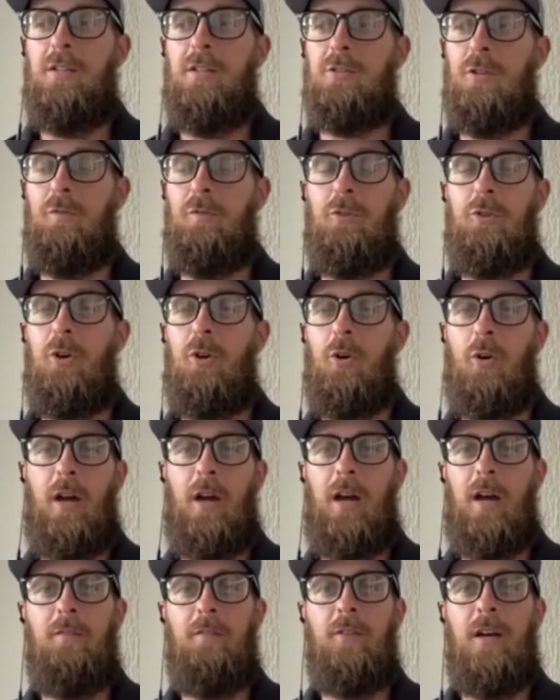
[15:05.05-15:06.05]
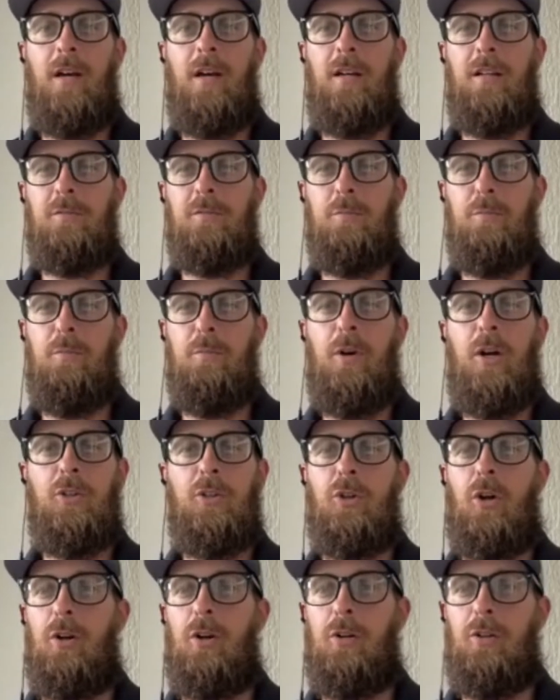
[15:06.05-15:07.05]
So if you don't have that, it's
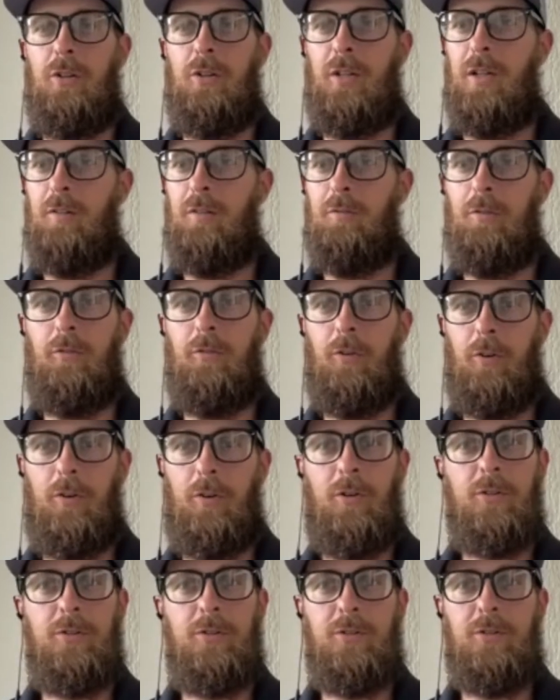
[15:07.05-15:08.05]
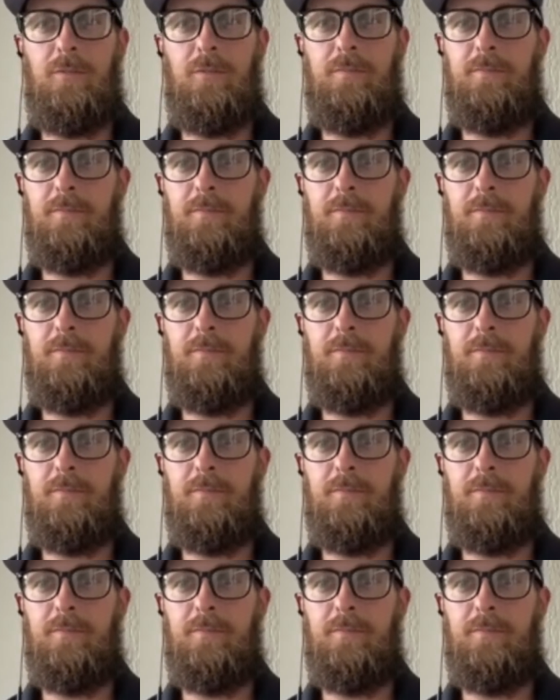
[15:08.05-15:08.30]
much harder to get referrals.